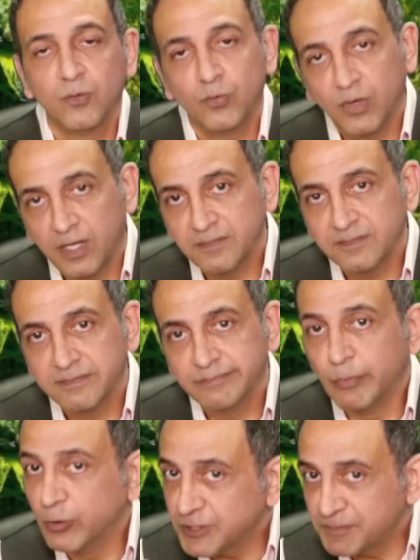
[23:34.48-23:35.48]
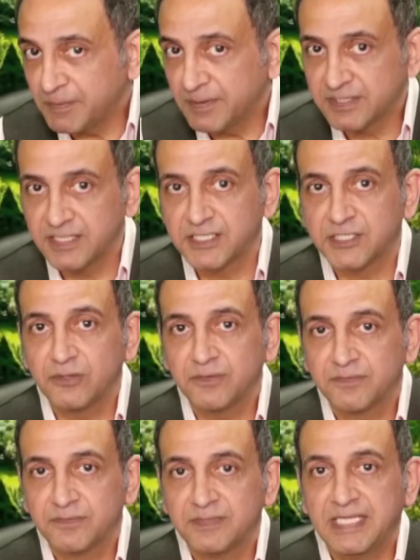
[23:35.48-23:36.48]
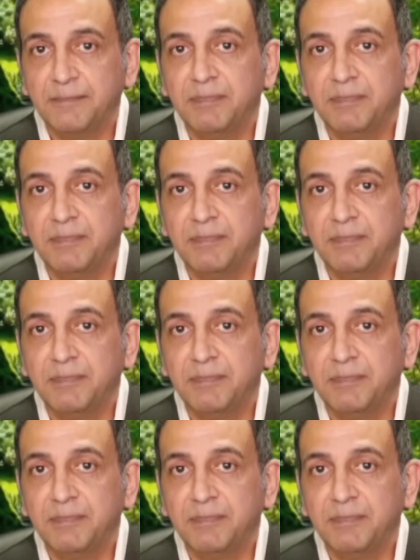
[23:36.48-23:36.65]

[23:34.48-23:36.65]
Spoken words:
Well, most people think so. They